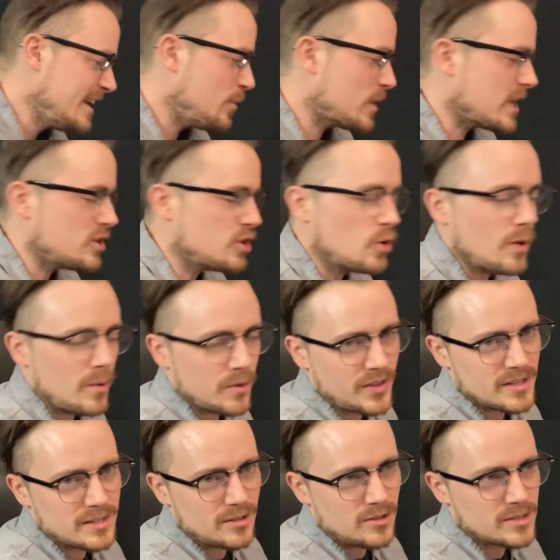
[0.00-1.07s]
can do it with
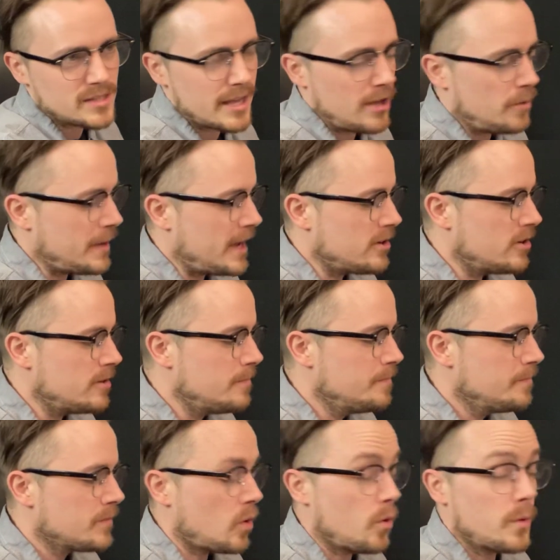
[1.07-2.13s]
this little scale
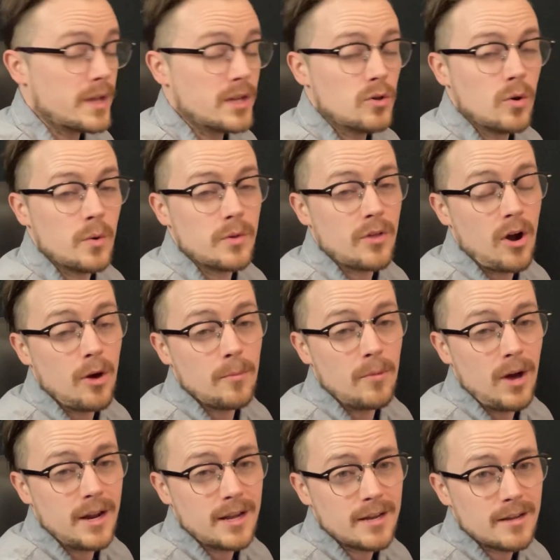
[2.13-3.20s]
pattern, or we can do it with a
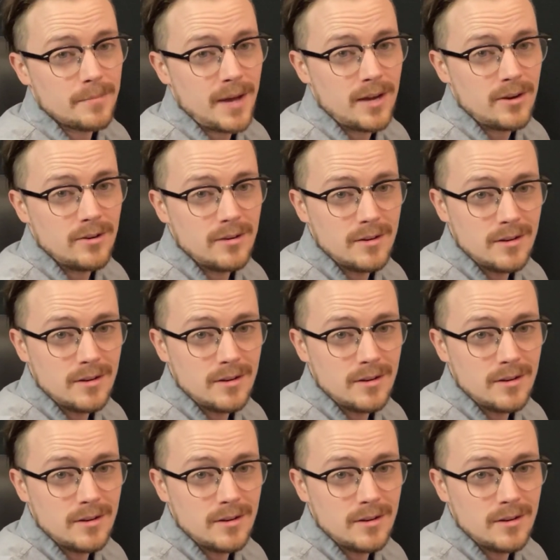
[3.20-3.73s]
harmonic pattern.